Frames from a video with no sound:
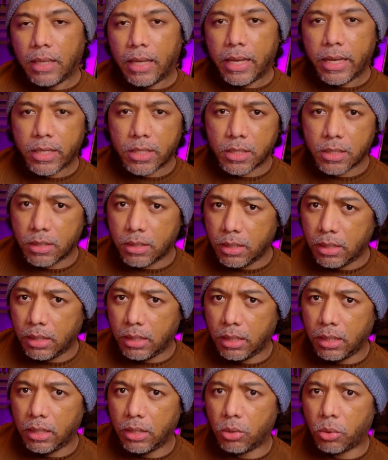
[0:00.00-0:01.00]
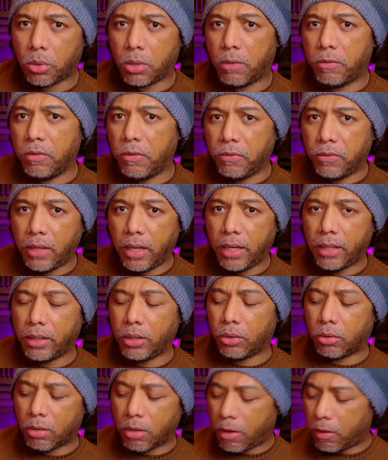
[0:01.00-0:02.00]
XT or 5080
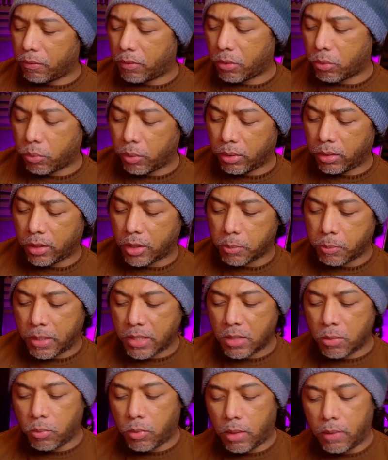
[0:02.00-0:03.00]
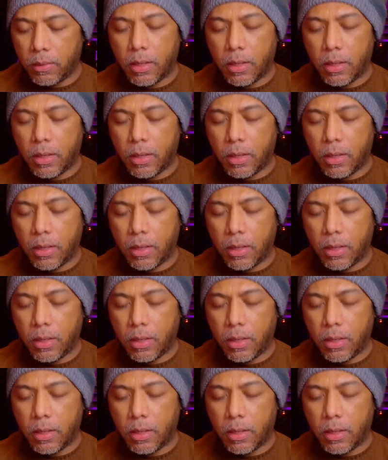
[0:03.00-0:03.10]
or other really expensive one,